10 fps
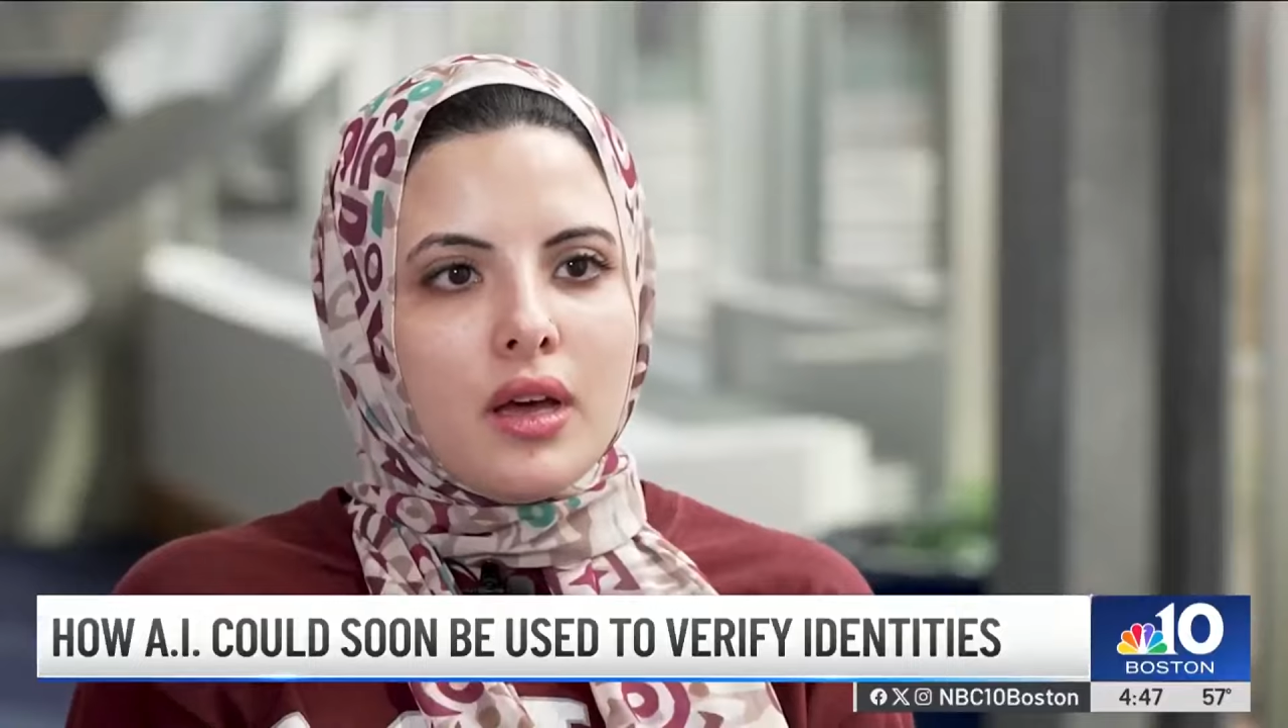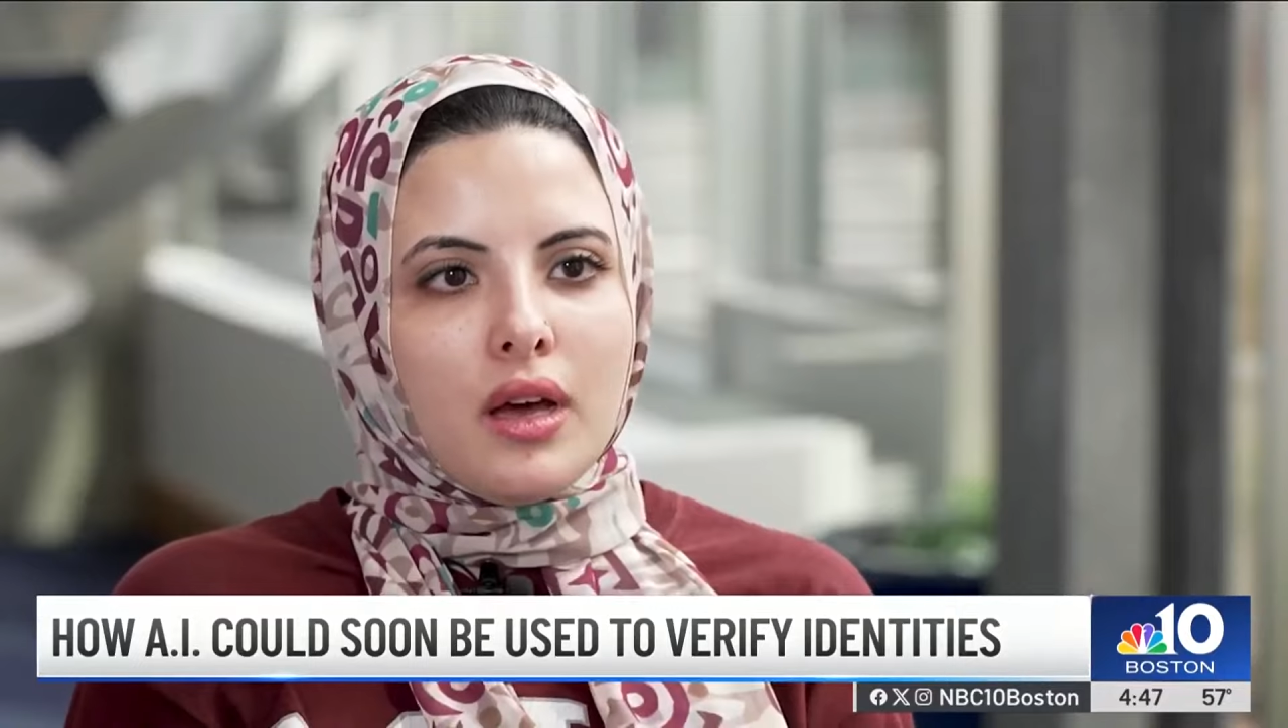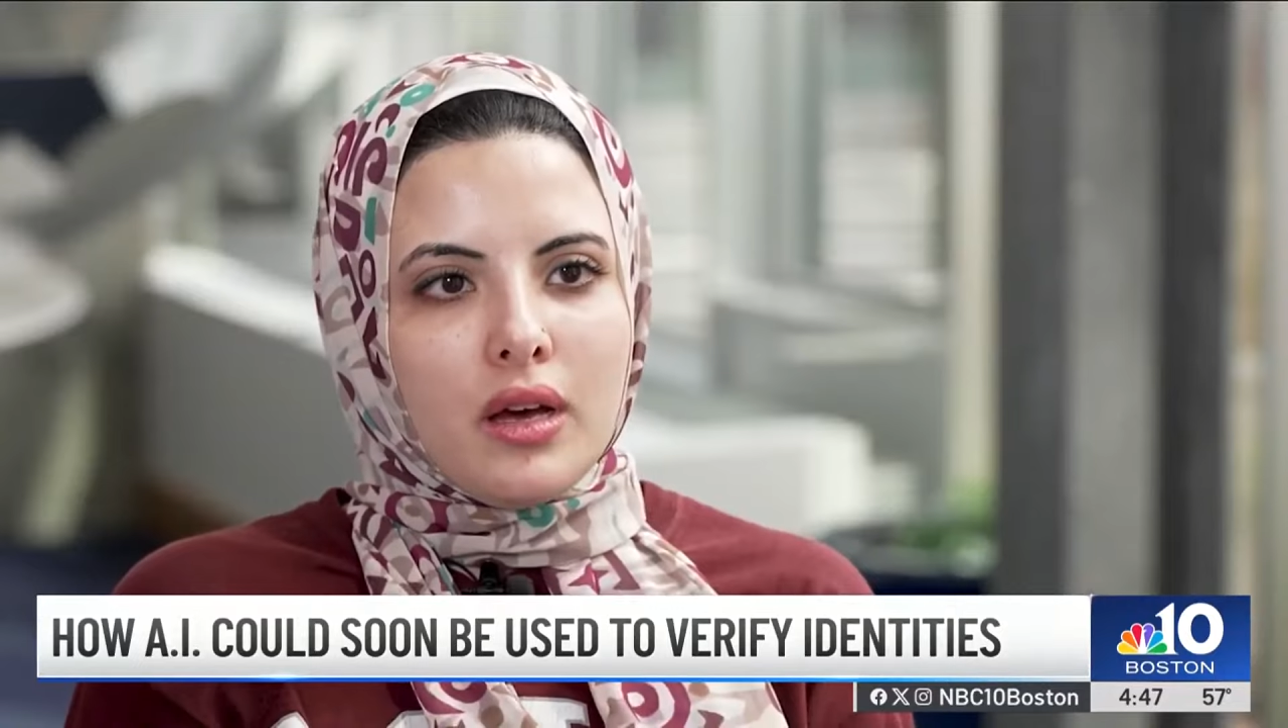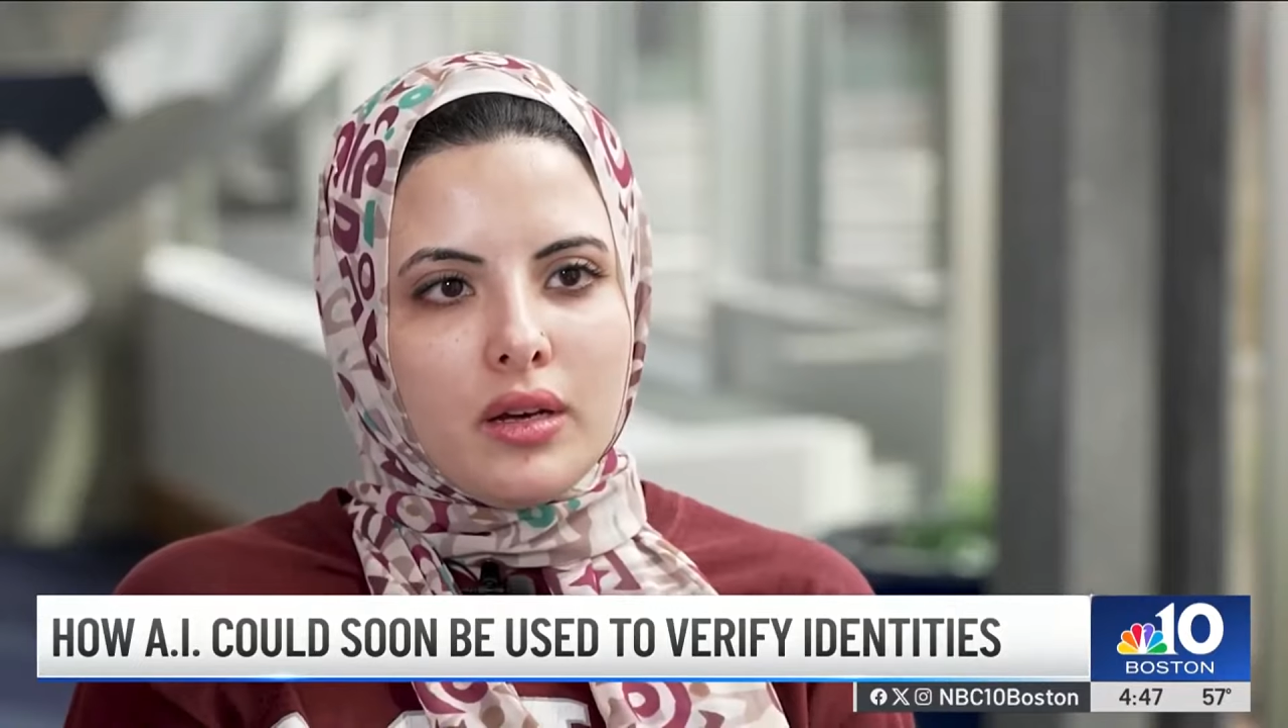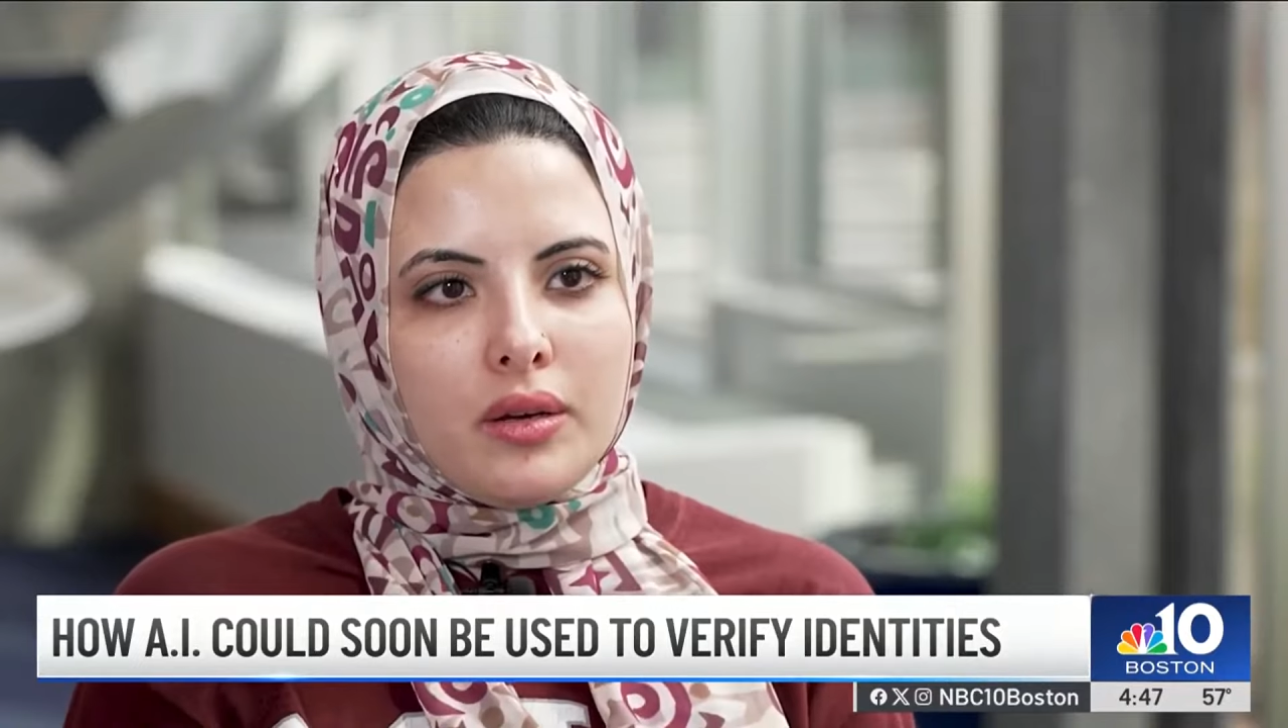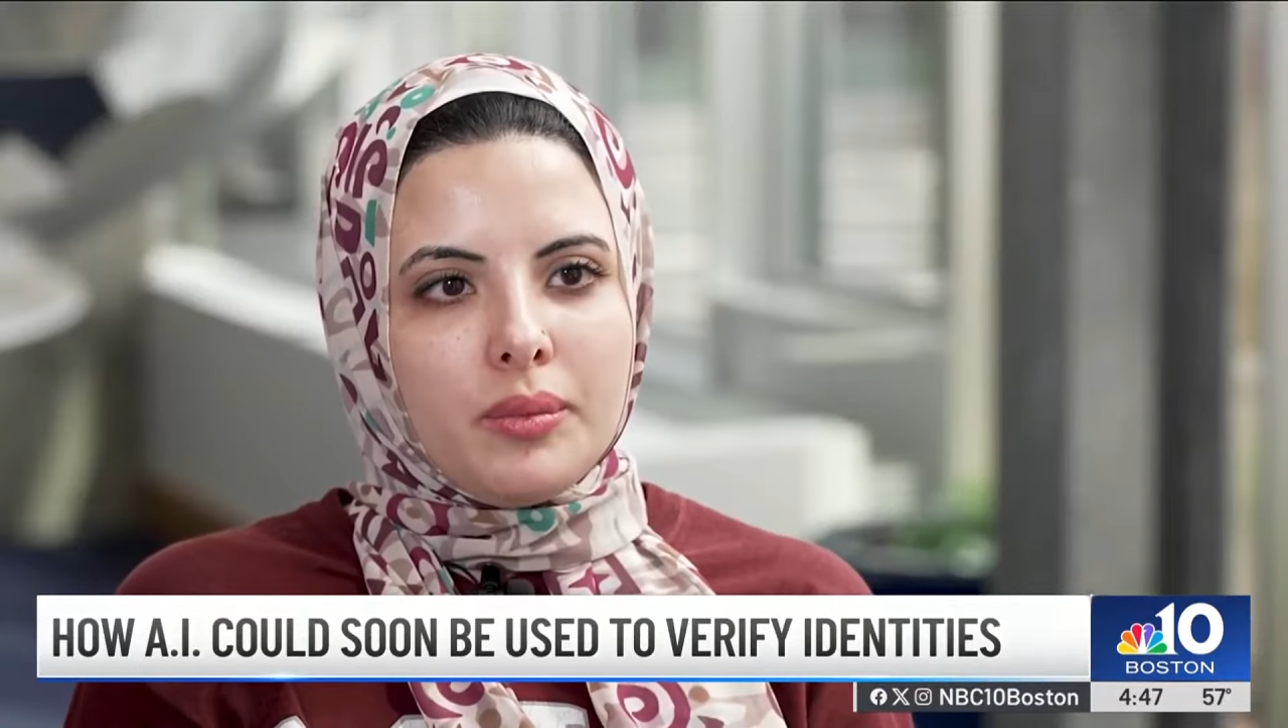Uh,